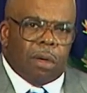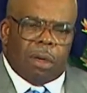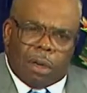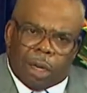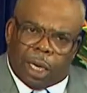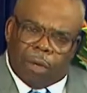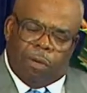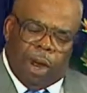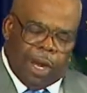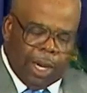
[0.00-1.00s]
Look at the
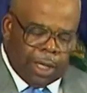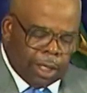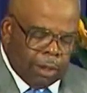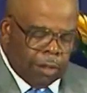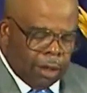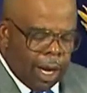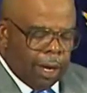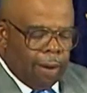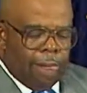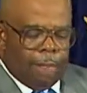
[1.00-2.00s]
right attitude. Now,
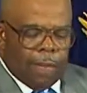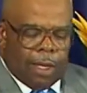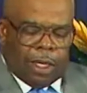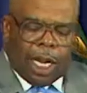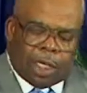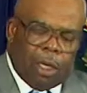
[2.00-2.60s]
let's